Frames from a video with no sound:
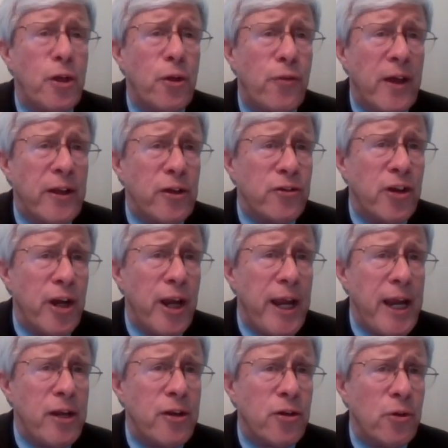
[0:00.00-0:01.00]
Do you think there's a
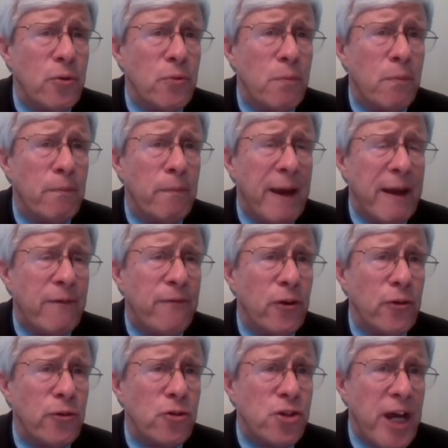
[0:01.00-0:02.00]
need to make
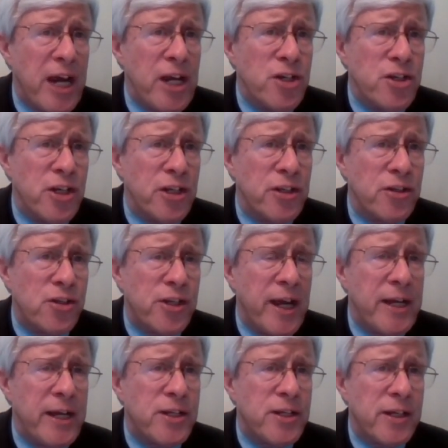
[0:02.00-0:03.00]
further changes in the
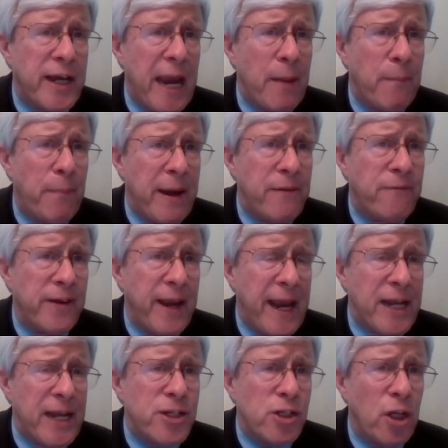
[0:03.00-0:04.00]
state's campaign
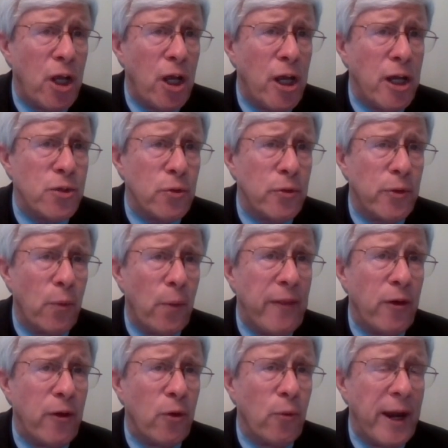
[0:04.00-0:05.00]
finance laws or the
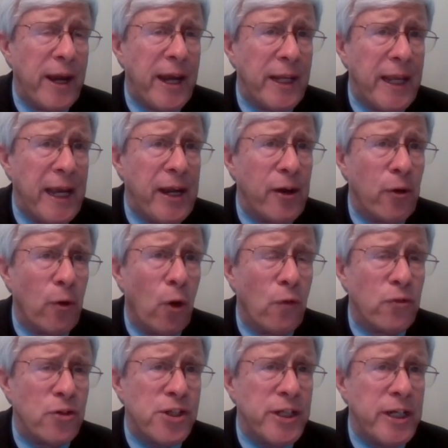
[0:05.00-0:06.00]
way they're regulated or
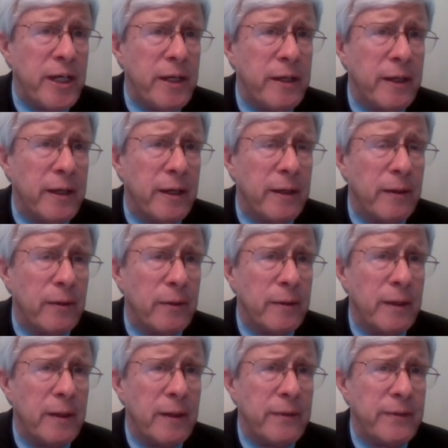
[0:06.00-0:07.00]
overseen? Uh,
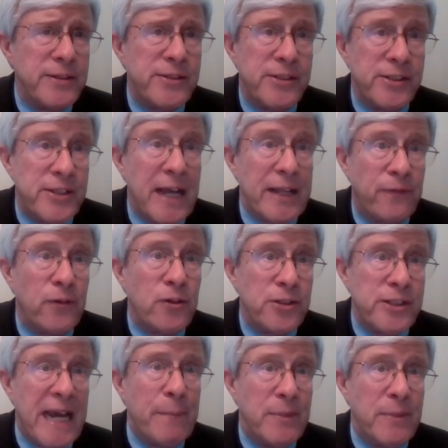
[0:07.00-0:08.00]
this is not the
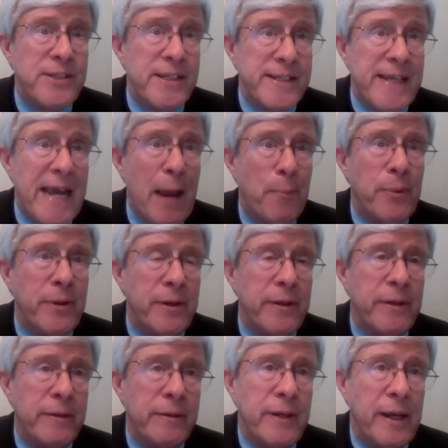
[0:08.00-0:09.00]
first time this has happened,
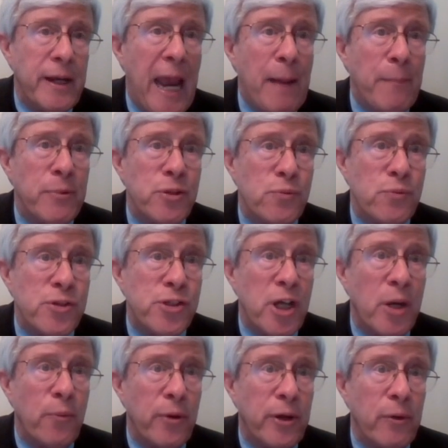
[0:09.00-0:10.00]
and it happens with
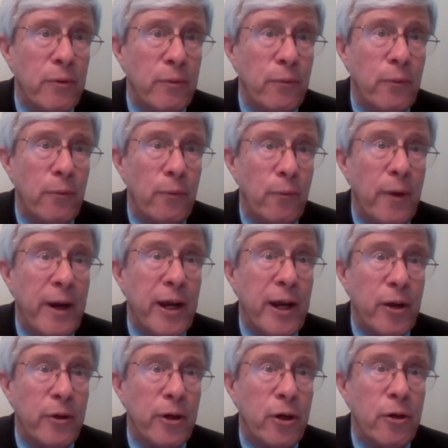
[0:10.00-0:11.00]
some rec
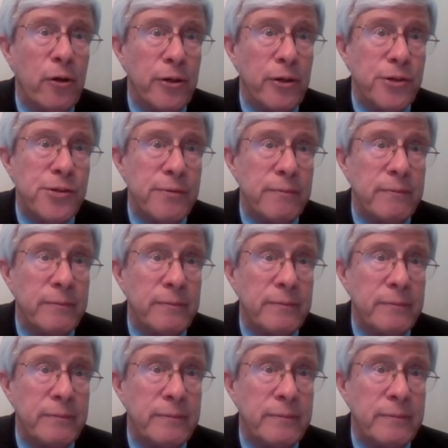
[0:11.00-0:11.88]
regular occurrence.